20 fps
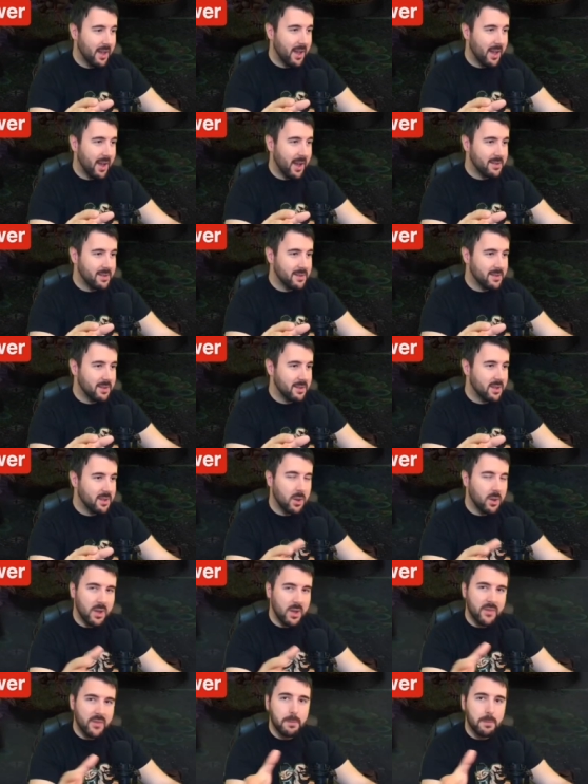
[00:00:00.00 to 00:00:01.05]
And you
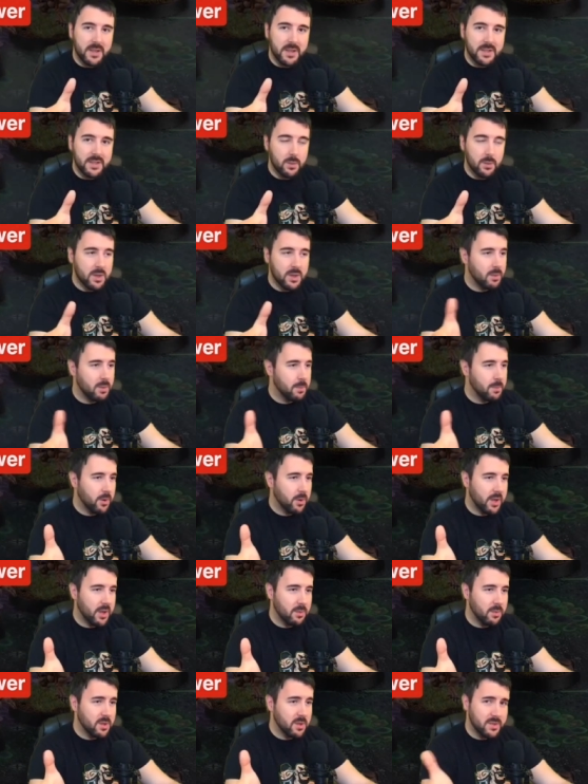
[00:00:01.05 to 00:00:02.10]
know, if you're blitzing with him or
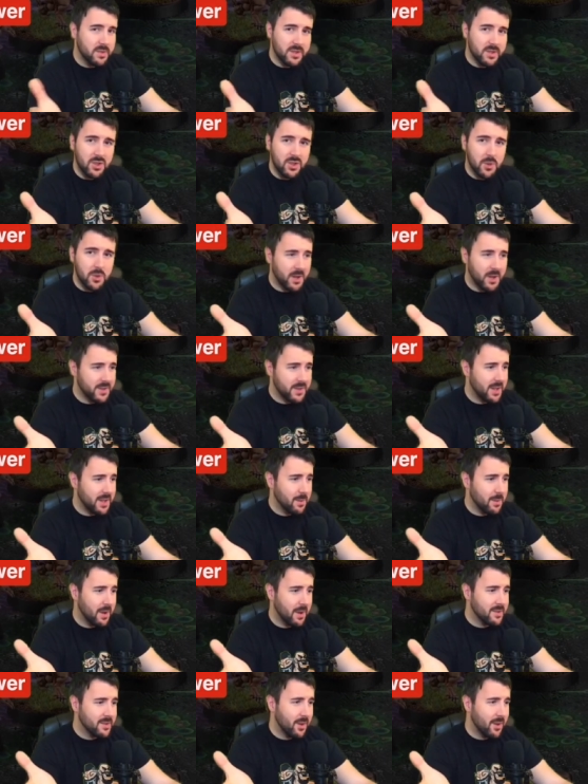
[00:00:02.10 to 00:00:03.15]
blocking with him, it's a 2 plus
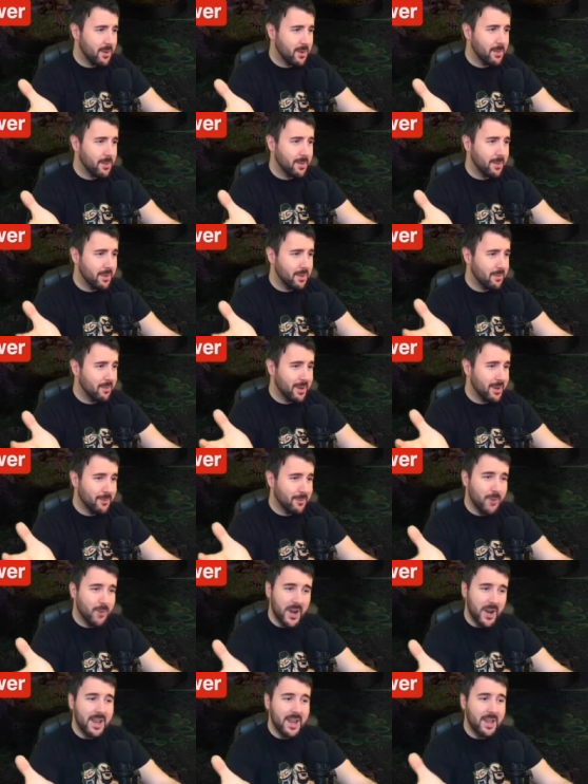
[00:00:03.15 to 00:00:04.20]
anyway, so you're in a
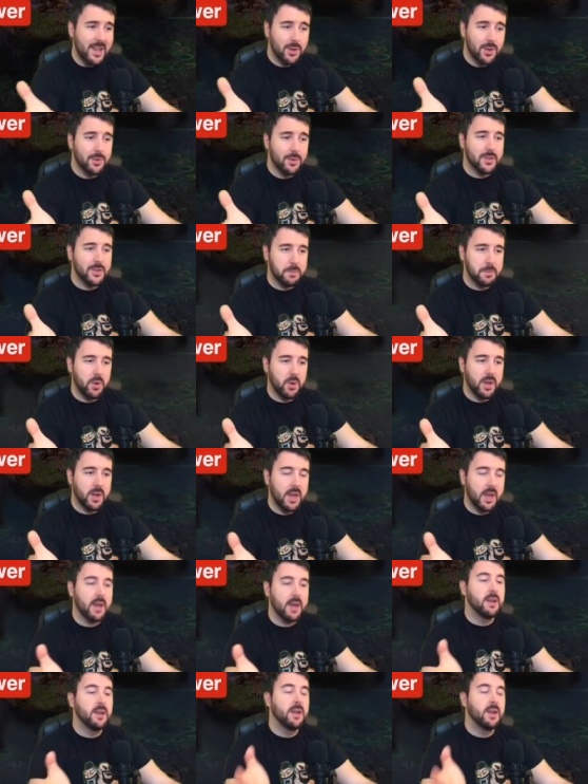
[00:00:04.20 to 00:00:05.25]
really good spot
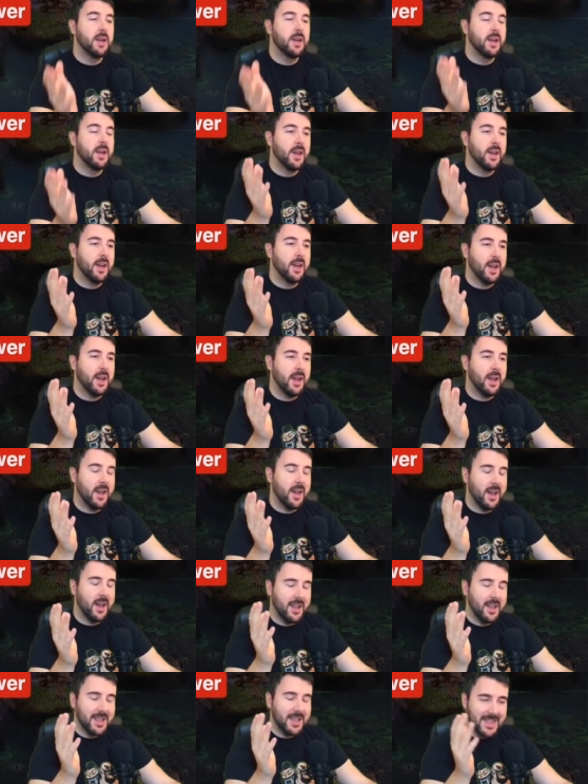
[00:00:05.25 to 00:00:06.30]
here.
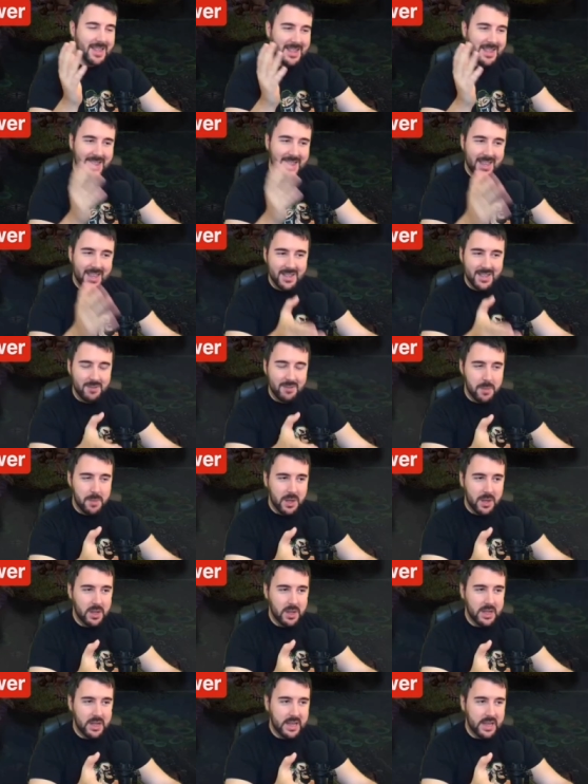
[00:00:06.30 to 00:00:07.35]
This
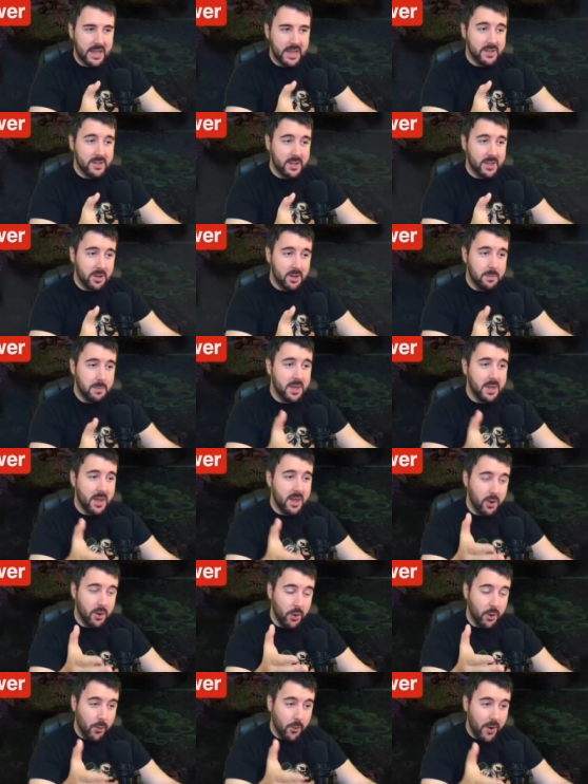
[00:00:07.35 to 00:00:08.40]
build is going to be
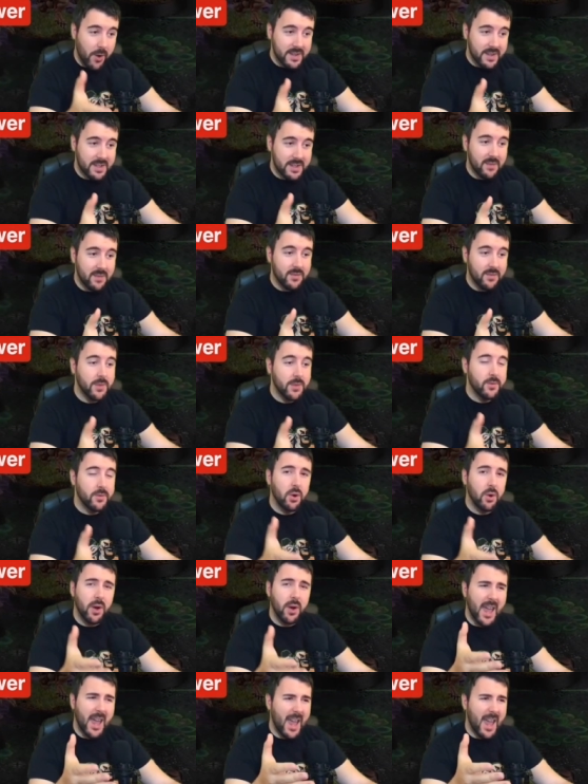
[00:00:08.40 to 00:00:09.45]
aggressive. You've
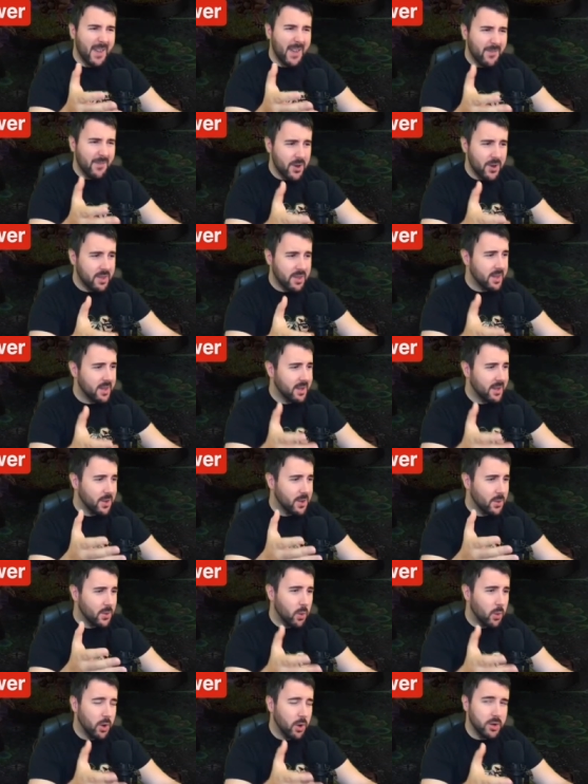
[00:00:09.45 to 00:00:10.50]
got everything
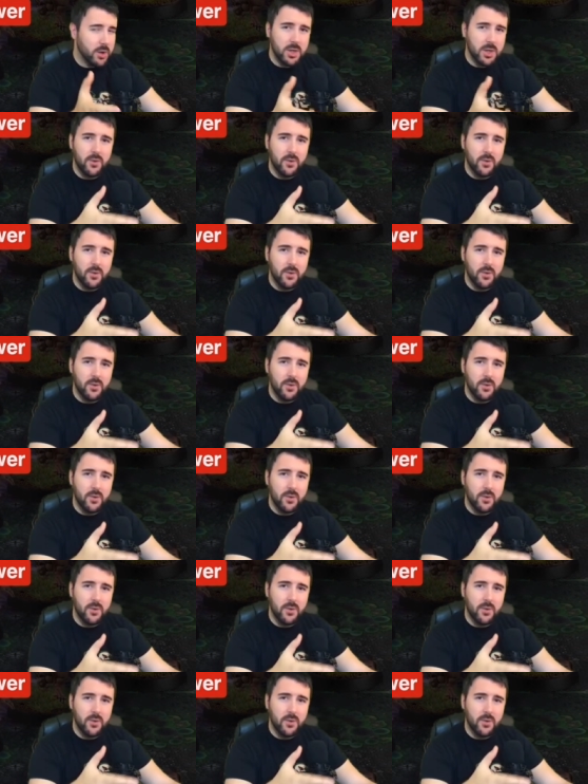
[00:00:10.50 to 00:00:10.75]
you want.